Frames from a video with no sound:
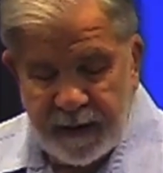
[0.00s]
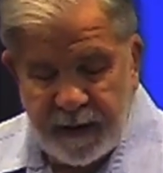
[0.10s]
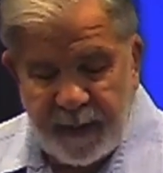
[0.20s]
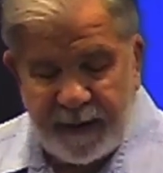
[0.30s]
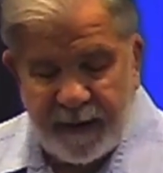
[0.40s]

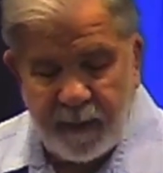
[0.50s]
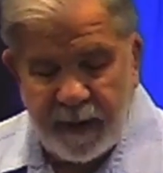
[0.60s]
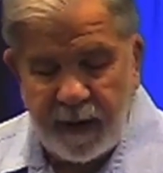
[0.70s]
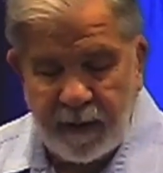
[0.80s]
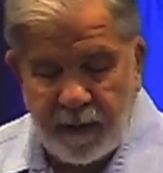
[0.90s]
to make them
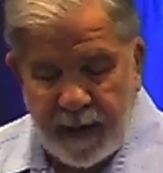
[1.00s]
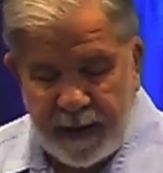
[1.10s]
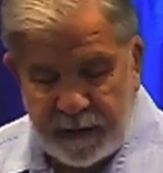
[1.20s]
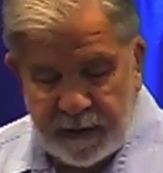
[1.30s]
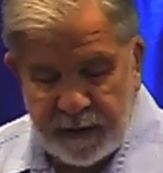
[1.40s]
little
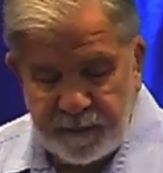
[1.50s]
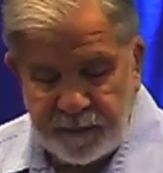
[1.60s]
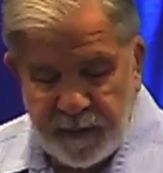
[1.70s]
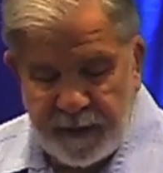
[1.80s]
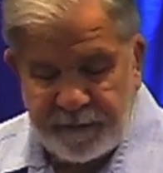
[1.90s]
Christ.
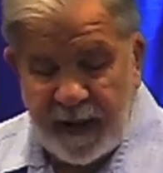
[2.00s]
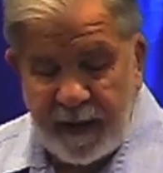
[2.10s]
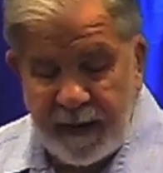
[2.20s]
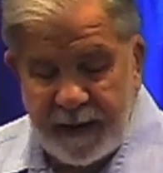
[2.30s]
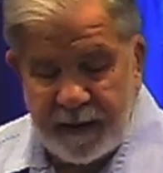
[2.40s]
If they
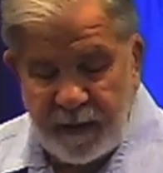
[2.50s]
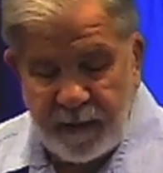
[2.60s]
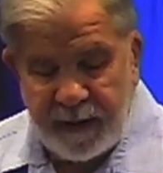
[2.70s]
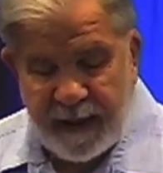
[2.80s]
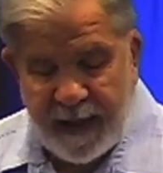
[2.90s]
are not
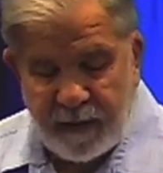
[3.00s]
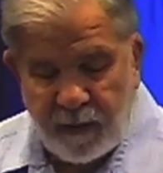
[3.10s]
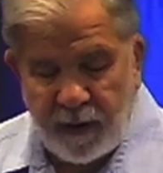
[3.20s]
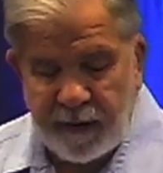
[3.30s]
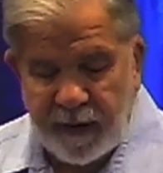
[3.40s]
doing that,
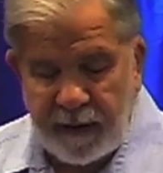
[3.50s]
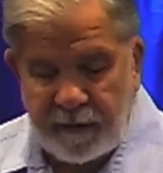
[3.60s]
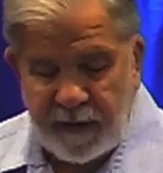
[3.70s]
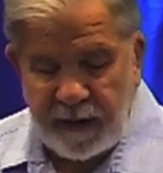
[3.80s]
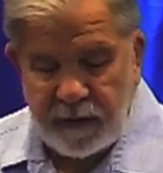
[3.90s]
all the
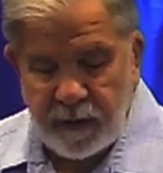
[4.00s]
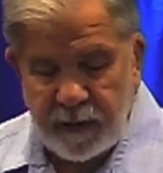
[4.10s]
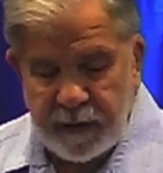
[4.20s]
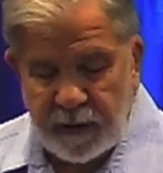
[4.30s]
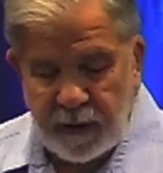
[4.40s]

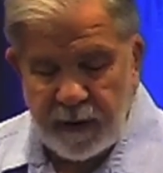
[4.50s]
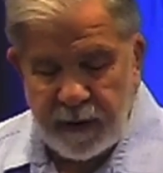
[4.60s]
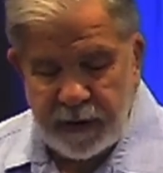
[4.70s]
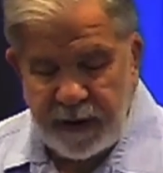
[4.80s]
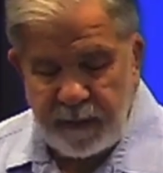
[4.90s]
cathedrals,
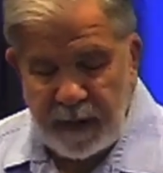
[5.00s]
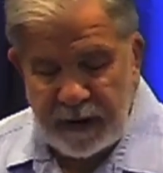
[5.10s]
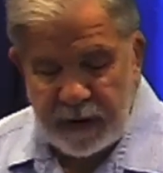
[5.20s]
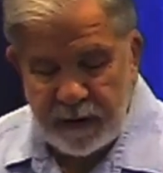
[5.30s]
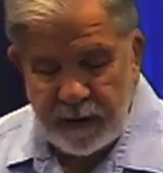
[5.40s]
clergy,
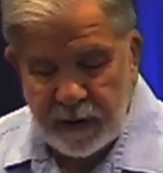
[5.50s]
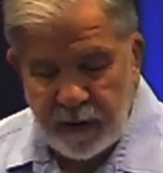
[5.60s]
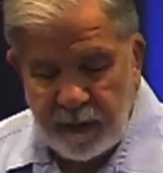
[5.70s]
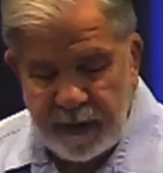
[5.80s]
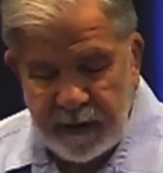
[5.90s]
missions,
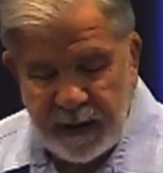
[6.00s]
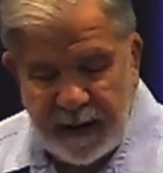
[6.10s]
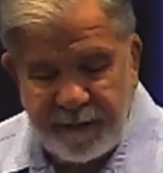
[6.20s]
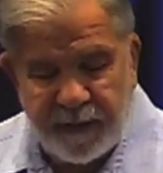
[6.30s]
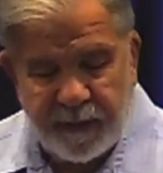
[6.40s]
sermons,
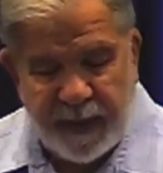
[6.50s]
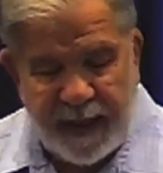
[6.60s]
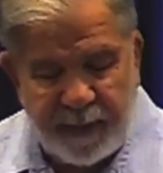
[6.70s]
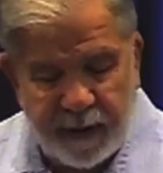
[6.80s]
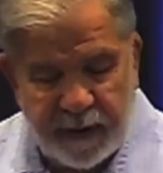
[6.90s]
even the
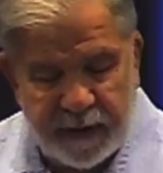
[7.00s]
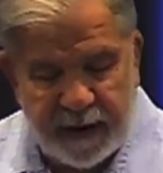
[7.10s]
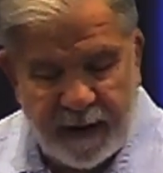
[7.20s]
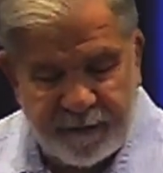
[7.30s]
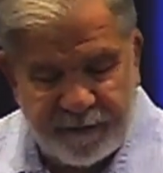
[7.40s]
Bible
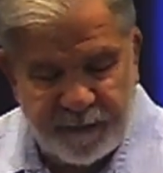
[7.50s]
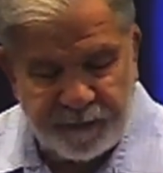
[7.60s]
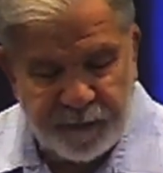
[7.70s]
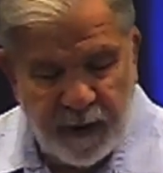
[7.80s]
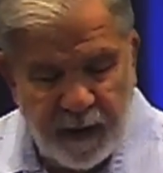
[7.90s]
itself,
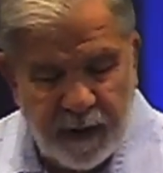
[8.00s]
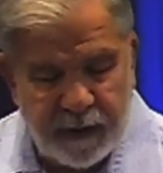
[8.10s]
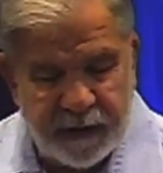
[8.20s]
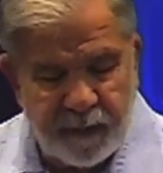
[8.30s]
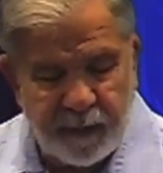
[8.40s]

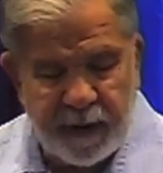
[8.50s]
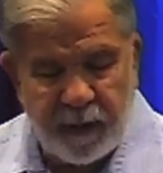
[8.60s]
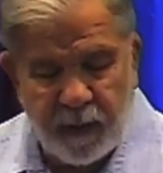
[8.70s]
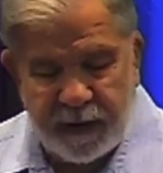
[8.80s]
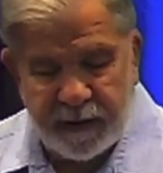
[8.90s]
are simply
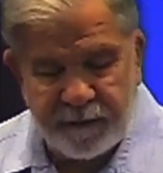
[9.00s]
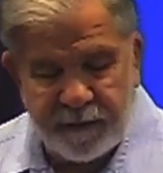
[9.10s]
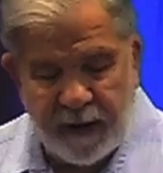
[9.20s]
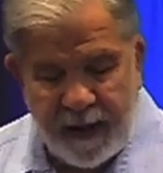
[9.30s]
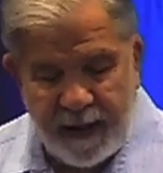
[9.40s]
a waste
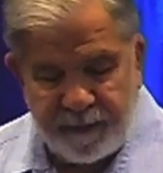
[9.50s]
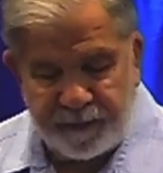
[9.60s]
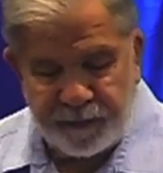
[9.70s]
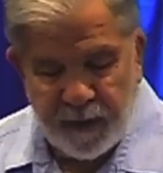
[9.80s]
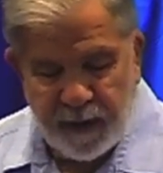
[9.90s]
of time.
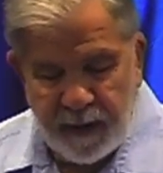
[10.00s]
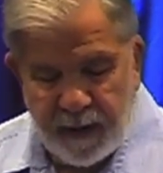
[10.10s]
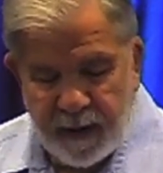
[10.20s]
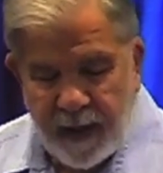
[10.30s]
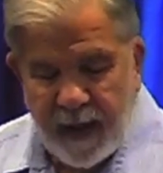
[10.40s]

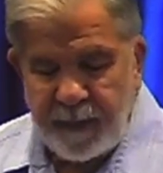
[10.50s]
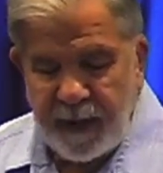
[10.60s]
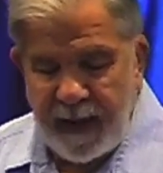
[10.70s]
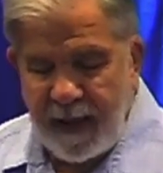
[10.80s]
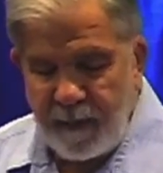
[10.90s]
God
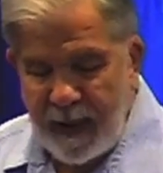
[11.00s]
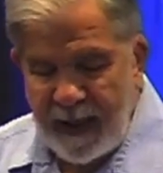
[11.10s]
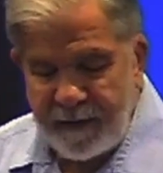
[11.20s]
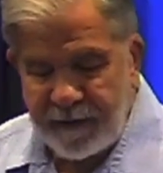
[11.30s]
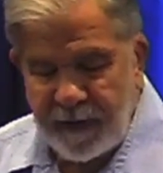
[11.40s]
became
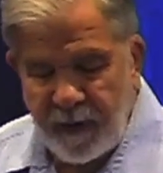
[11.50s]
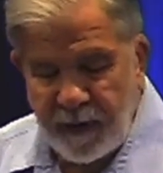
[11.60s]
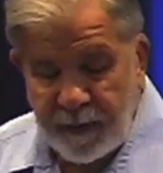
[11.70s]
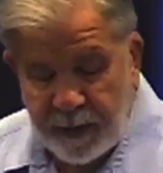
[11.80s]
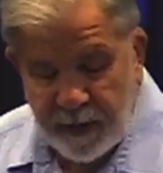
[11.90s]
man for no
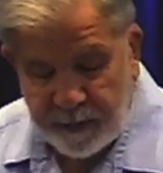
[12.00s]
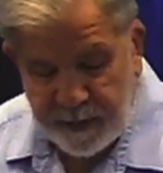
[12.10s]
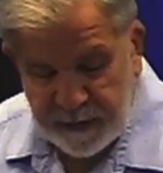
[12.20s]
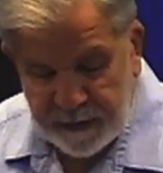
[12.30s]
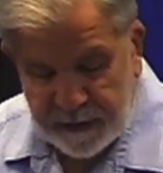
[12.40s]
other
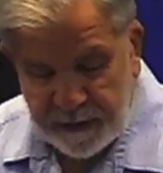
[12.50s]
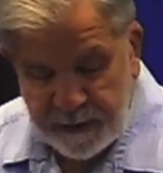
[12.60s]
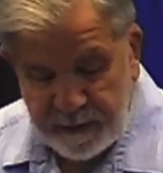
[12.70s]
purpose.